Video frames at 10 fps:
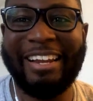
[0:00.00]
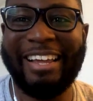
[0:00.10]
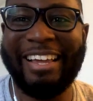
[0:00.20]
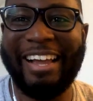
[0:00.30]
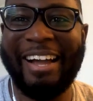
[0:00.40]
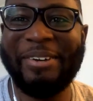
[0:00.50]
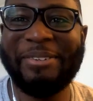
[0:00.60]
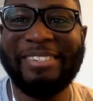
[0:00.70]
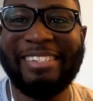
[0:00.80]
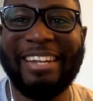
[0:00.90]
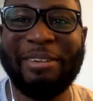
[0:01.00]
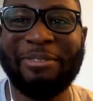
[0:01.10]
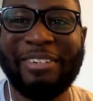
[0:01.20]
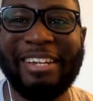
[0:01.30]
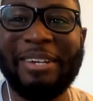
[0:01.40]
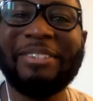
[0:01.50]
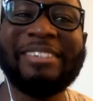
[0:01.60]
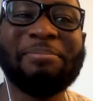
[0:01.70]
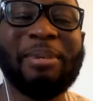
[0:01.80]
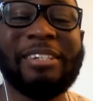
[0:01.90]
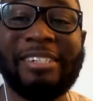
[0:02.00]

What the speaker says: Like, I don't see nothing else. But she.